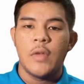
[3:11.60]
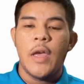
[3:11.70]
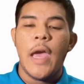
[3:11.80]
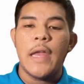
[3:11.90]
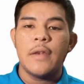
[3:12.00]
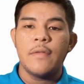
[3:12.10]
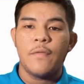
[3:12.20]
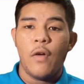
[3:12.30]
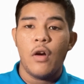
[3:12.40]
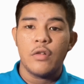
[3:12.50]
And
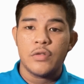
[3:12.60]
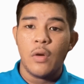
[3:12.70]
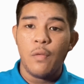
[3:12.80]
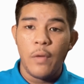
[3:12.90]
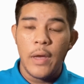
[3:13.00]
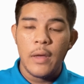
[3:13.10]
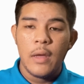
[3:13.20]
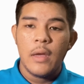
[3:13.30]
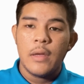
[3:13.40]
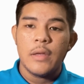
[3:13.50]
for software,
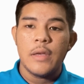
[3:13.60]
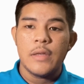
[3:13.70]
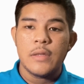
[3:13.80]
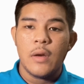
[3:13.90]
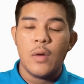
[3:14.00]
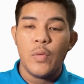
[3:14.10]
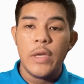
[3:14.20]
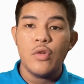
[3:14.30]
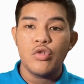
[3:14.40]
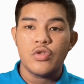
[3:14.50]
we
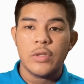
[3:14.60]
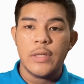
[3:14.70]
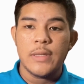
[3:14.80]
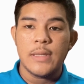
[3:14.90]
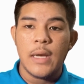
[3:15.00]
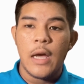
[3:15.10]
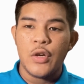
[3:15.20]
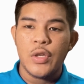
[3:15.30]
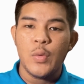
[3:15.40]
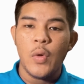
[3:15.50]
use
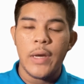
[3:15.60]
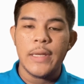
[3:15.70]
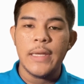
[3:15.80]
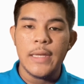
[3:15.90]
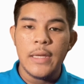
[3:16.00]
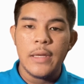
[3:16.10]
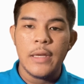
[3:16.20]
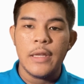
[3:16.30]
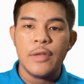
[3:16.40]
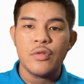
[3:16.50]
Arduino IDE.
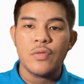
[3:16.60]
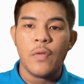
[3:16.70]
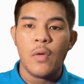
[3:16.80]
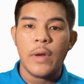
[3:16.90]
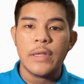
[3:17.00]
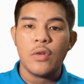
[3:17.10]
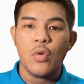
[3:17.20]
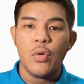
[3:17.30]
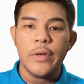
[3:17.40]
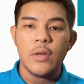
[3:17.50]
It is used for writing
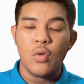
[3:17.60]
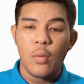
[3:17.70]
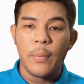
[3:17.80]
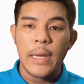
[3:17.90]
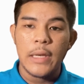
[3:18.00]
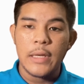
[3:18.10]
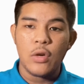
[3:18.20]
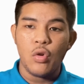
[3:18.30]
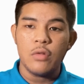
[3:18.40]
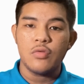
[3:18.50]
code, compiling the
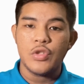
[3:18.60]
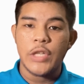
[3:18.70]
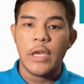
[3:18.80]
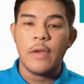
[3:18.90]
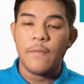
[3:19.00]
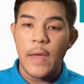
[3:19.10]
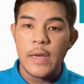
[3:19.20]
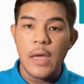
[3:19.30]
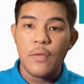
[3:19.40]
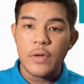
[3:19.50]
code to check if
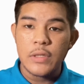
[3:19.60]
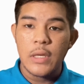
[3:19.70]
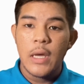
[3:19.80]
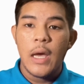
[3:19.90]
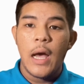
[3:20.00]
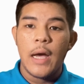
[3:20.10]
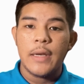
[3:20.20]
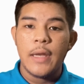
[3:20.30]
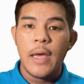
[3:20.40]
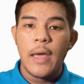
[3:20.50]
any errors are
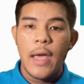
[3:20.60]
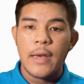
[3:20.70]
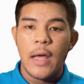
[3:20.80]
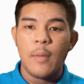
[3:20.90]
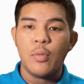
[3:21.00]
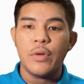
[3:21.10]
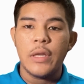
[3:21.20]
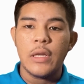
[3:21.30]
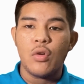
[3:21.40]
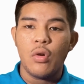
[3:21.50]
there, and uploading
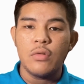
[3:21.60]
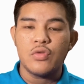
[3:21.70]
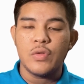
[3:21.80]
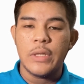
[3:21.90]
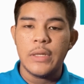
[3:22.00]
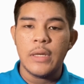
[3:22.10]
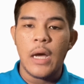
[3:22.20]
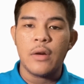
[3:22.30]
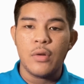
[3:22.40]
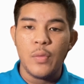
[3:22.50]
the code to the
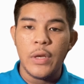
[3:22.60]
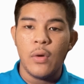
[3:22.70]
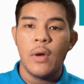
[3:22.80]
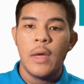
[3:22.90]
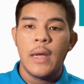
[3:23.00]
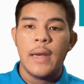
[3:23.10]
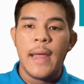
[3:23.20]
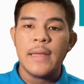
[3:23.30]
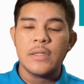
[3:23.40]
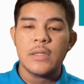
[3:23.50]
Arduino.
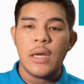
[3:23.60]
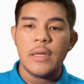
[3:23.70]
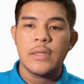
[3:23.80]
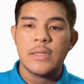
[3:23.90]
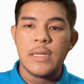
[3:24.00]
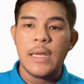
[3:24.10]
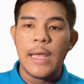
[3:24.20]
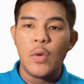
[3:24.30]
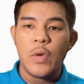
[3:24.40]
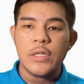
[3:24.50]
Next, C
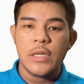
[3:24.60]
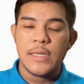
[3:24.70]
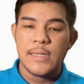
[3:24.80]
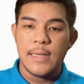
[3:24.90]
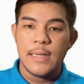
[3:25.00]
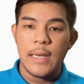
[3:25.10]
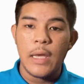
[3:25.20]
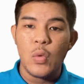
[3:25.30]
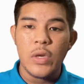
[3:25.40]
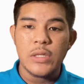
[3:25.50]
language is the
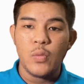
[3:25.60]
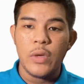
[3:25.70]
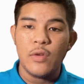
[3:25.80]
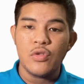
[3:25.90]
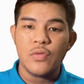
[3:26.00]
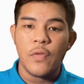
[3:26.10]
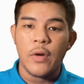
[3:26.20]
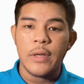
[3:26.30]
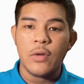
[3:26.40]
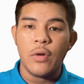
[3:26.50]
language we use for
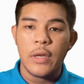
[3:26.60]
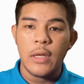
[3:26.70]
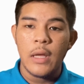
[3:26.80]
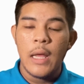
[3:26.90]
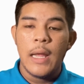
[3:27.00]
the coding.